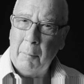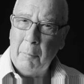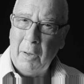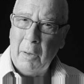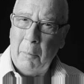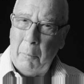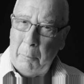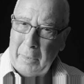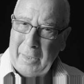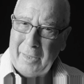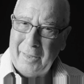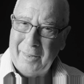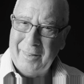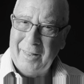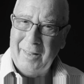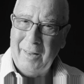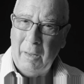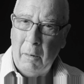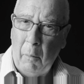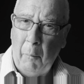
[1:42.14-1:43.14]
about me
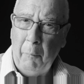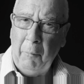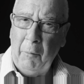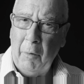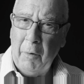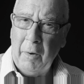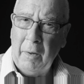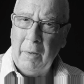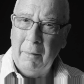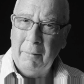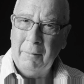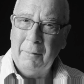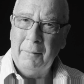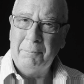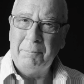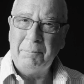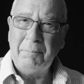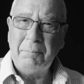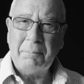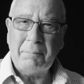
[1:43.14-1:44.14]
and how I'm going.
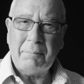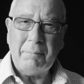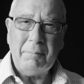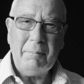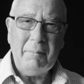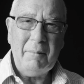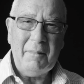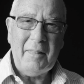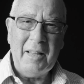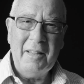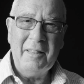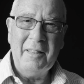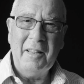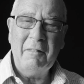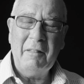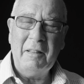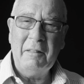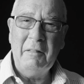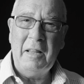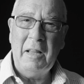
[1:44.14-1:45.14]
And
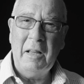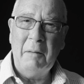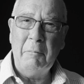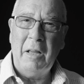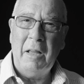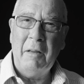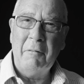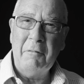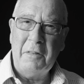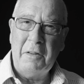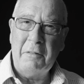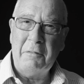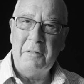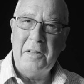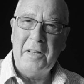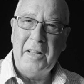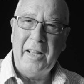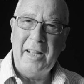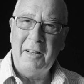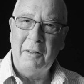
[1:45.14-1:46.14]
I can hear me having
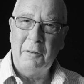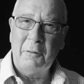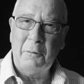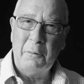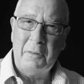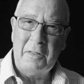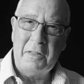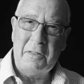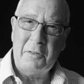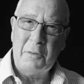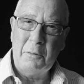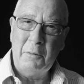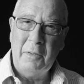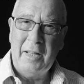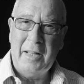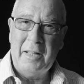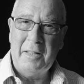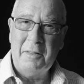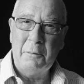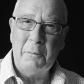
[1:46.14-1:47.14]
different dialogues with these two
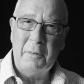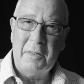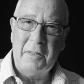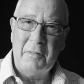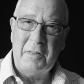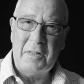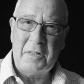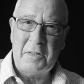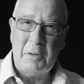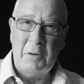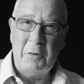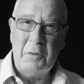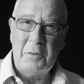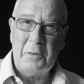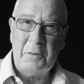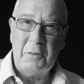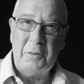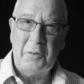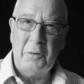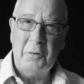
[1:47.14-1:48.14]
ladies in a very
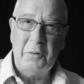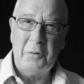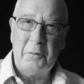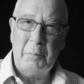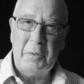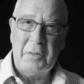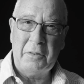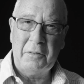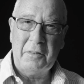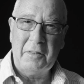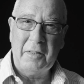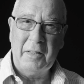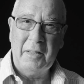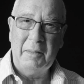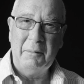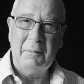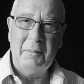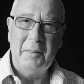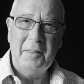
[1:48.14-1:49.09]
short space of time.